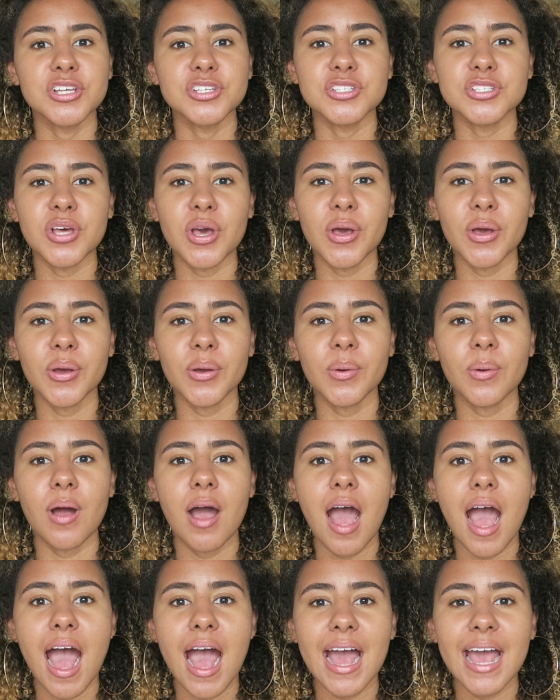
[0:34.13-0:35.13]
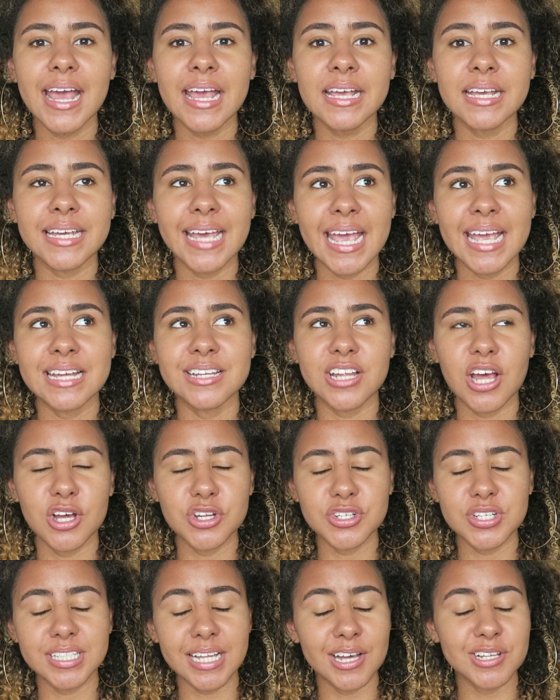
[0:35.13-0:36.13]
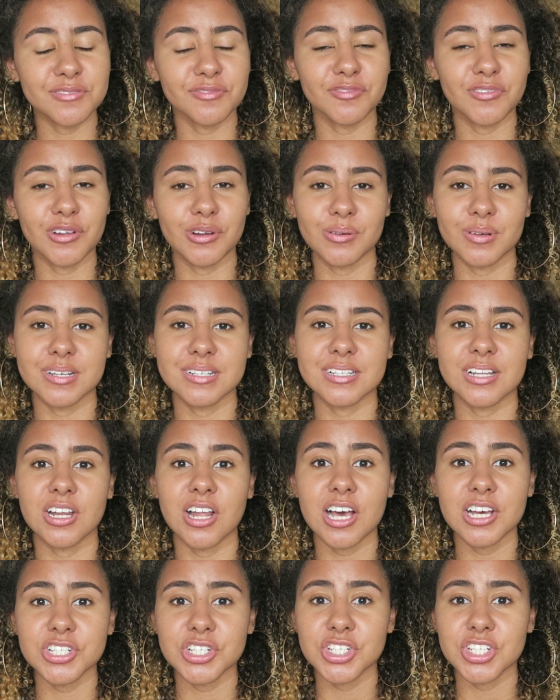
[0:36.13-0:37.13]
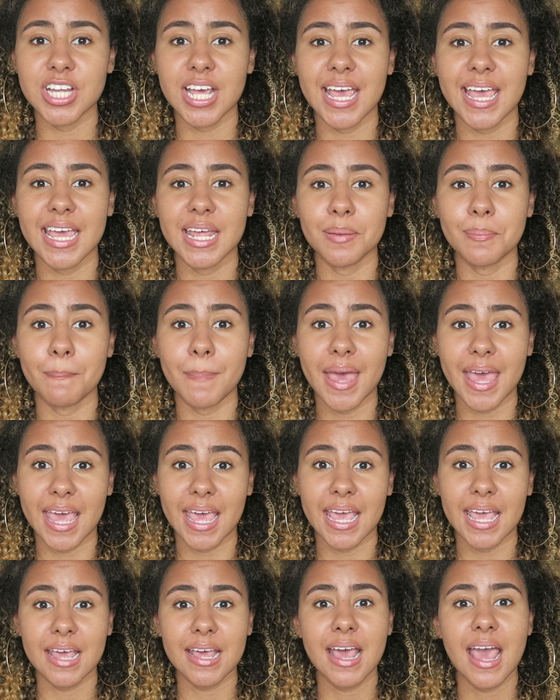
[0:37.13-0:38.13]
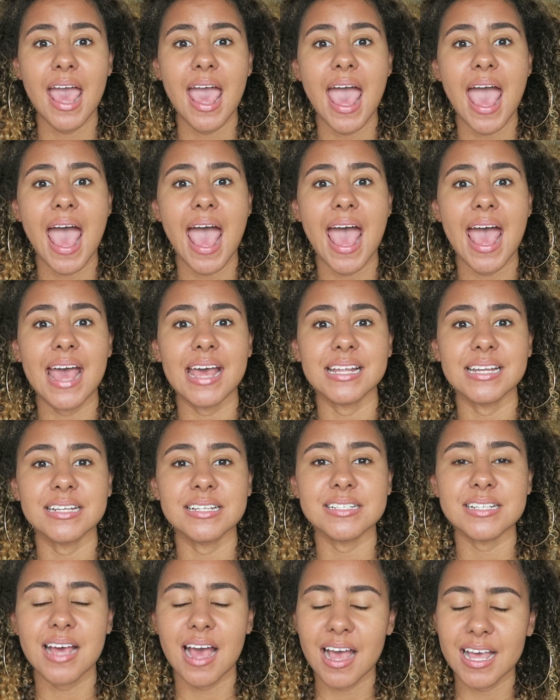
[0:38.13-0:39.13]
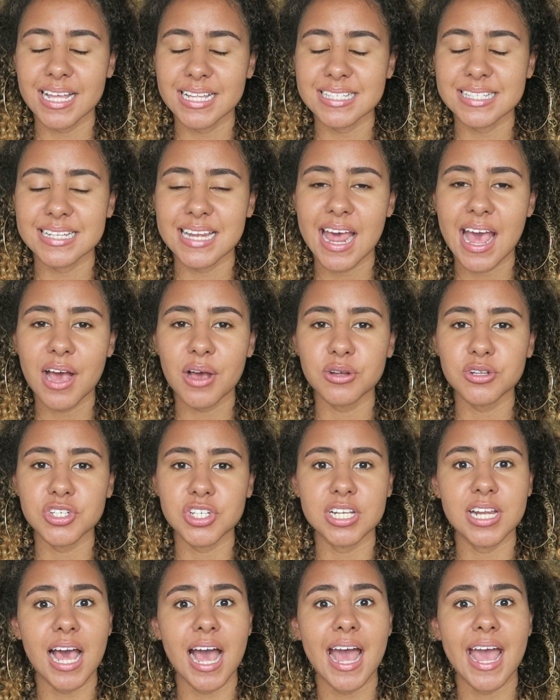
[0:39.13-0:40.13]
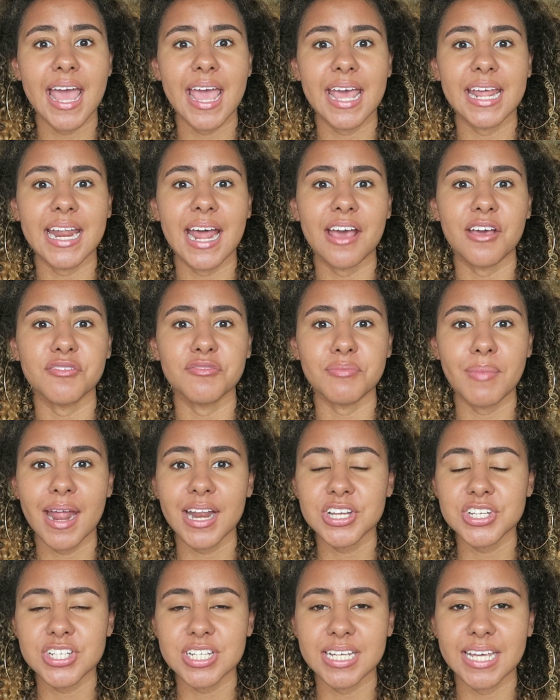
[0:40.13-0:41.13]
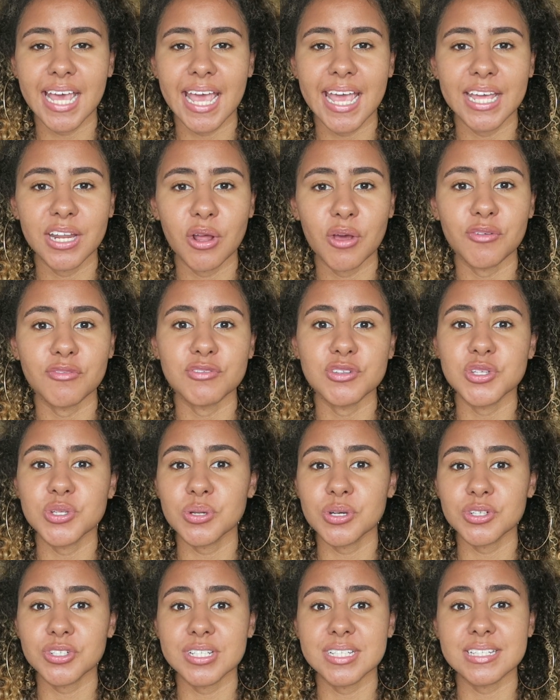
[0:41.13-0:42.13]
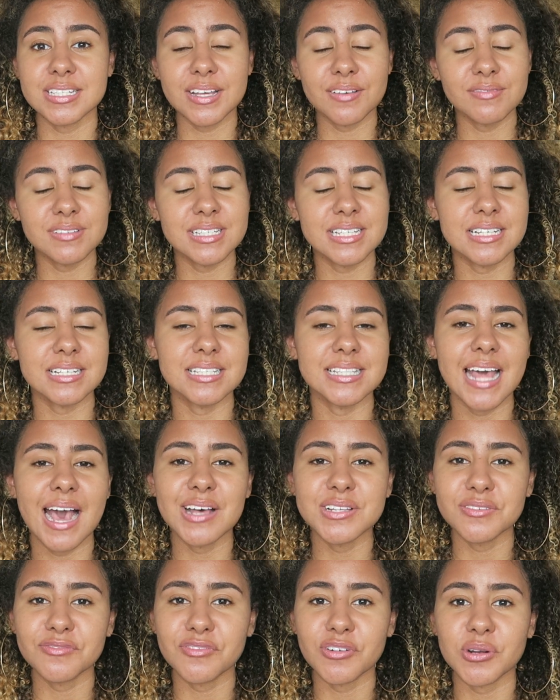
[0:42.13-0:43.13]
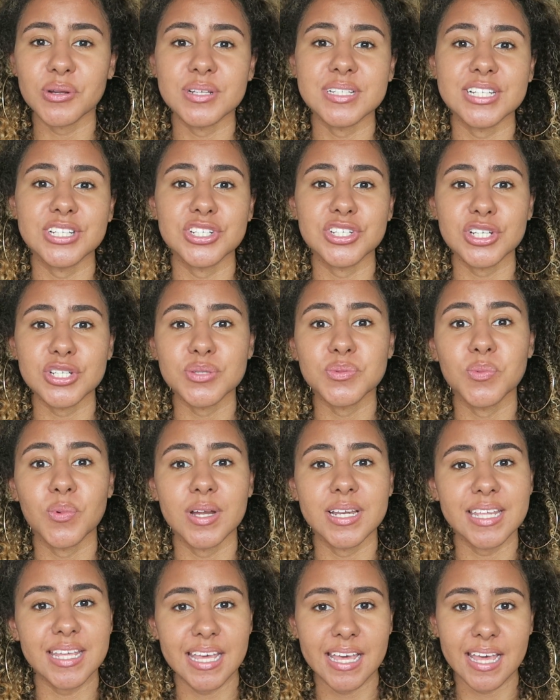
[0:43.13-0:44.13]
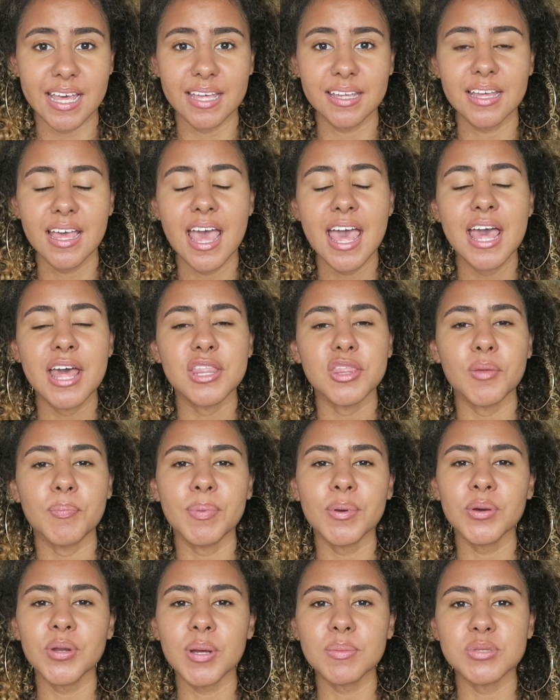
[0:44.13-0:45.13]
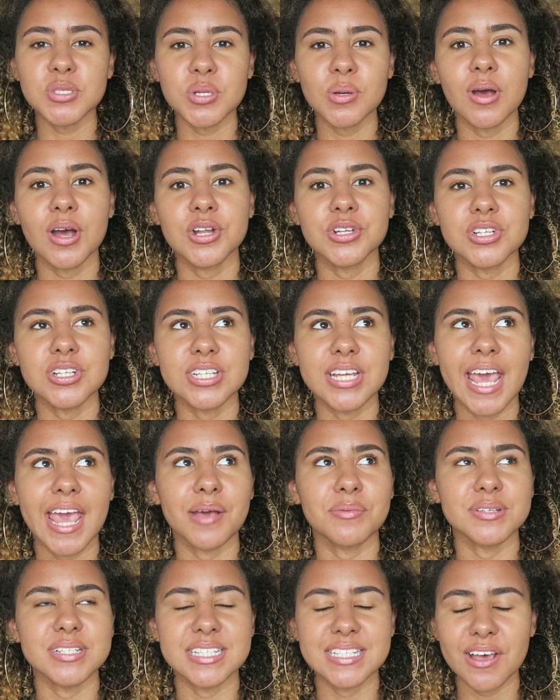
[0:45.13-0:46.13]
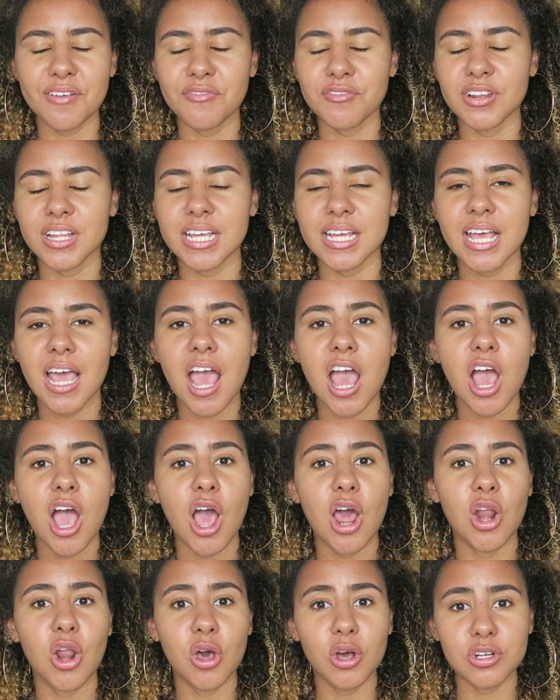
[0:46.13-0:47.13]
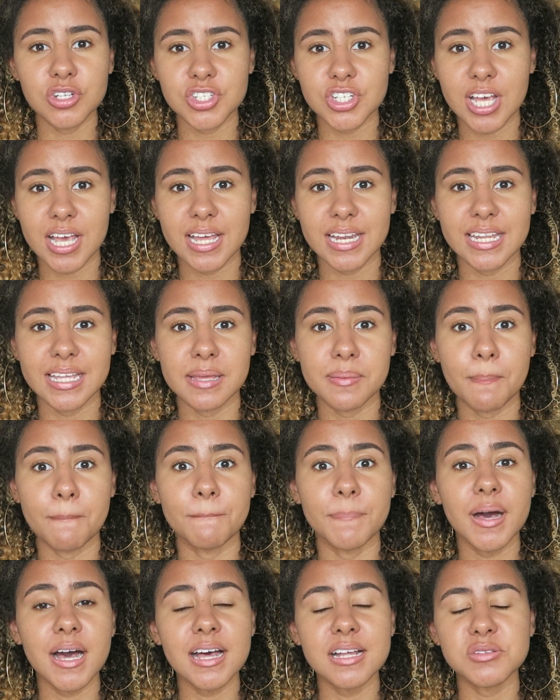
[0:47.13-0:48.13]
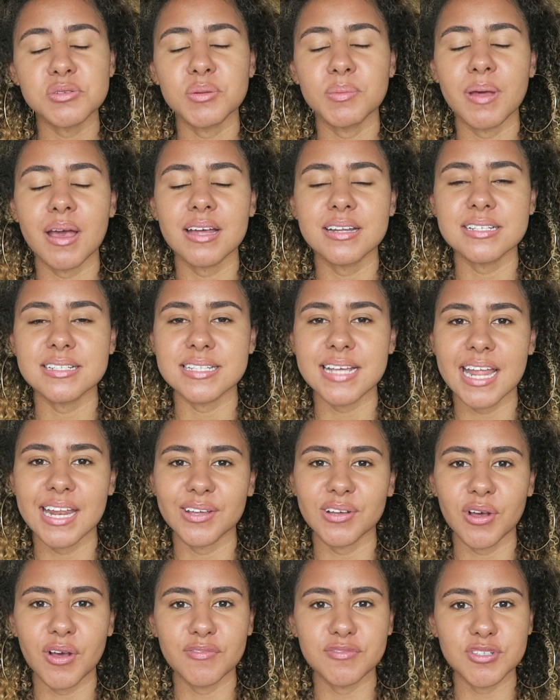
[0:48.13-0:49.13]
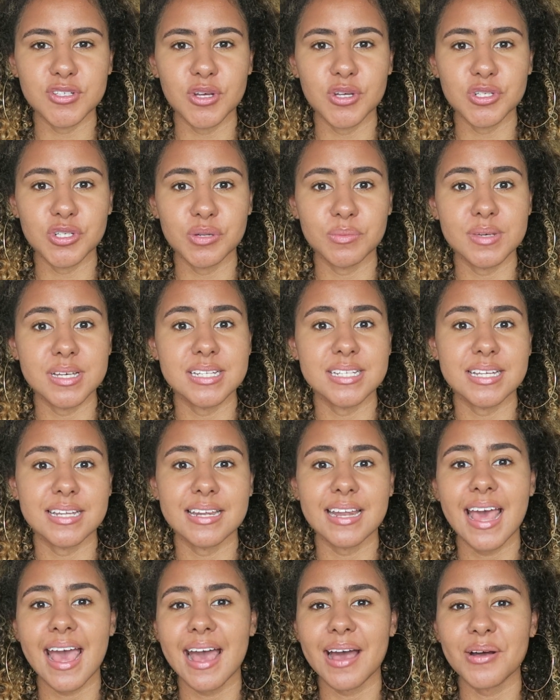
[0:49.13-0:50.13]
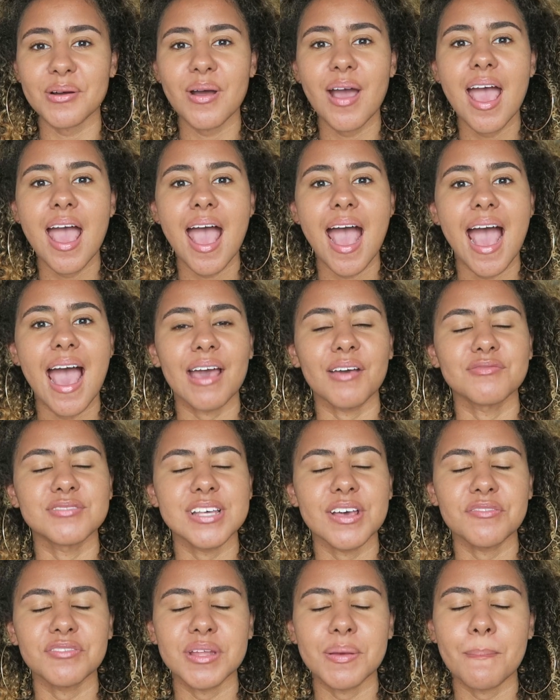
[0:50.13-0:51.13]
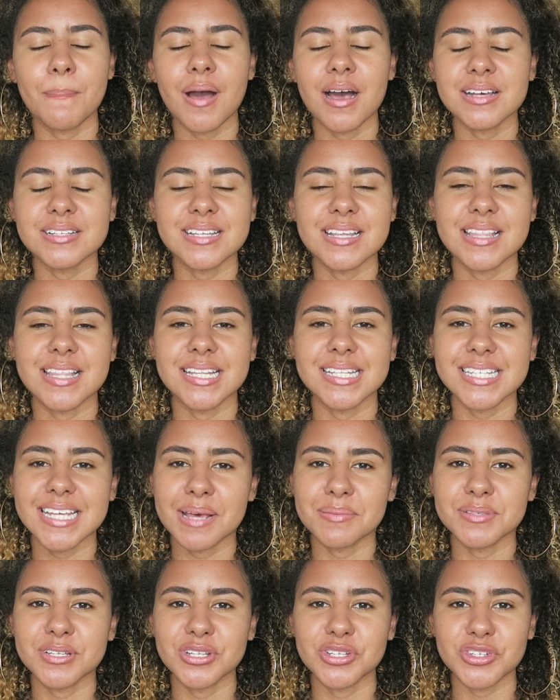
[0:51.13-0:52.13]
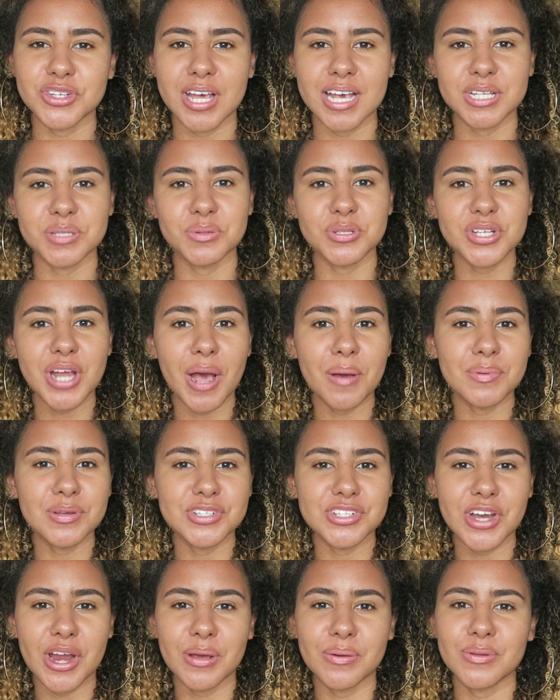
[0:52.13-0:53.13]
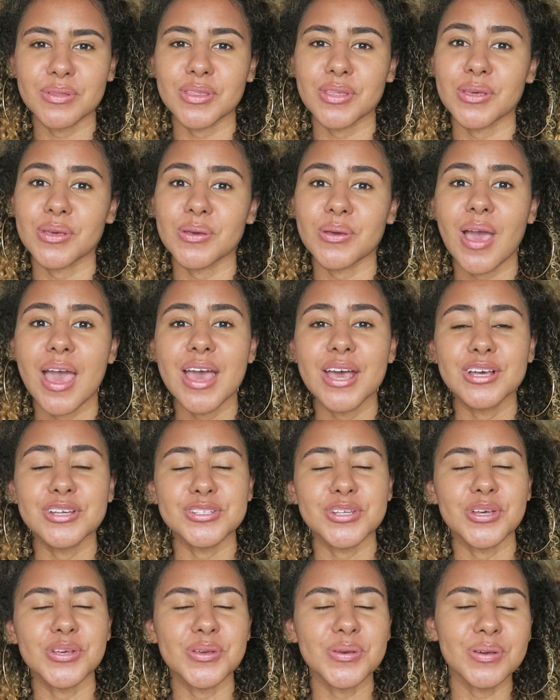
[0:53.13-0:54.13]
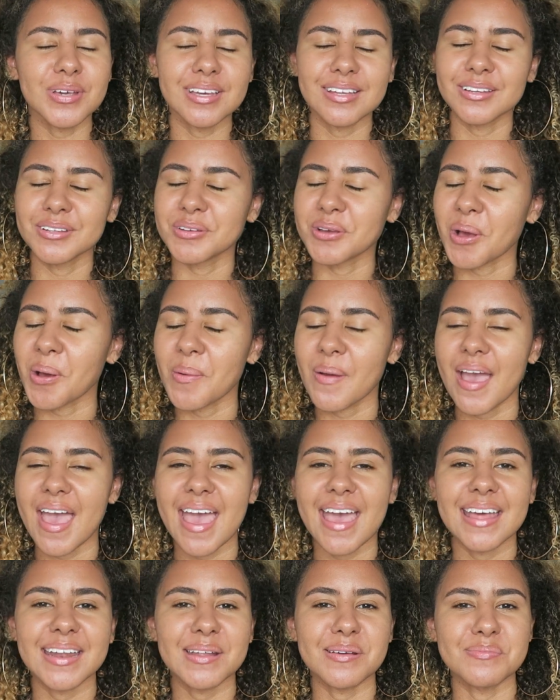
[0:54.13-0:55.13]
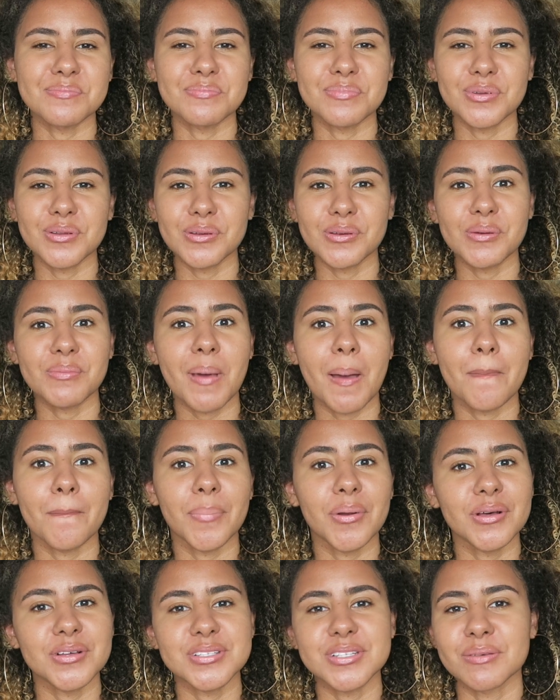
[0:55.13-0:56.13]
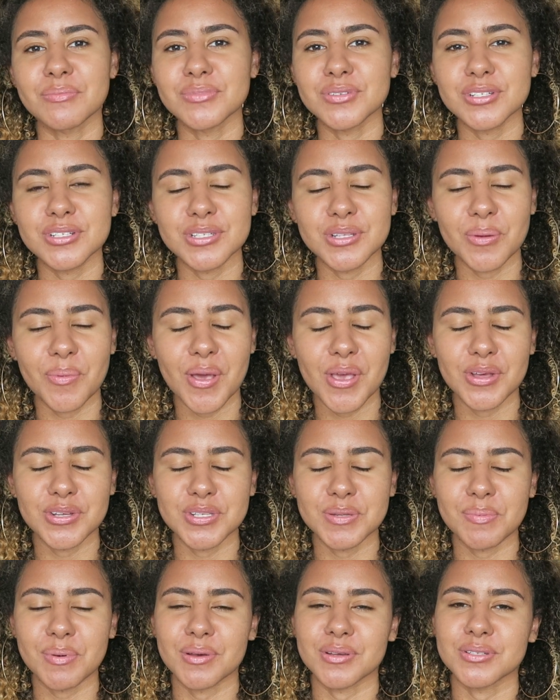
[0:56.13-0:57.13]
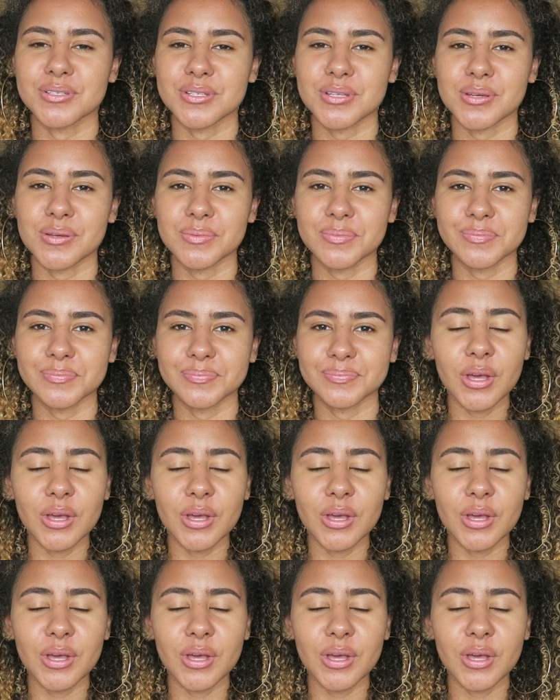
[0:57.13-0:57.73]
So I gained 100,000 followers last year in May and it's now July and I've managed to gain over 276,000 followers in just 1 year. The build up to 100k was definitely a long journey, but with my understanding of social media now, I've definitely mastered the tips and tricks which I'll be sharing with you so you can go ahead and bloom and blossom just the way you're supposed to.